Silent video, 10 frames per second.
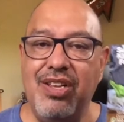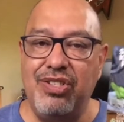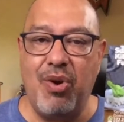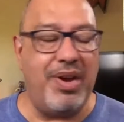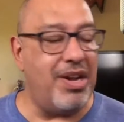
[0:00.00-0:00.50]

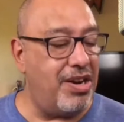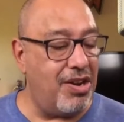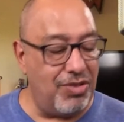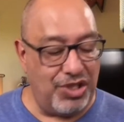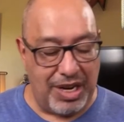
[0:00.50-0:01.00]
So we're gonna
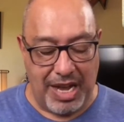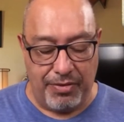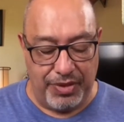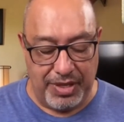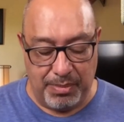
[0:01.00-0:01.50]
go check
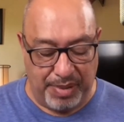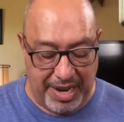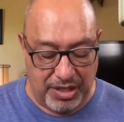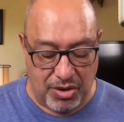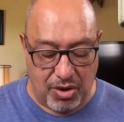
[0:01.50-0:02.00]
out this
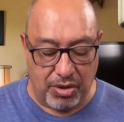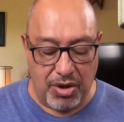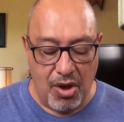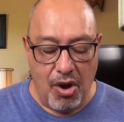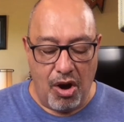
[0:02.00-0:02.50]
place called
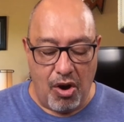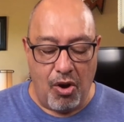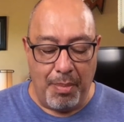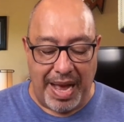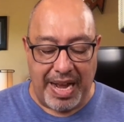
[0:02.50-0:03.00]

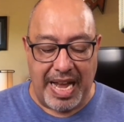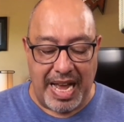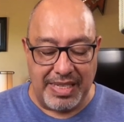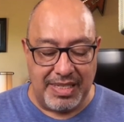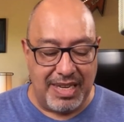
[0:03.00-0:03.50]

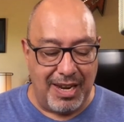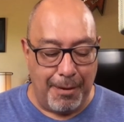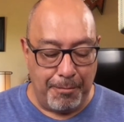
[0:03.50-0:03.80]
Omakase.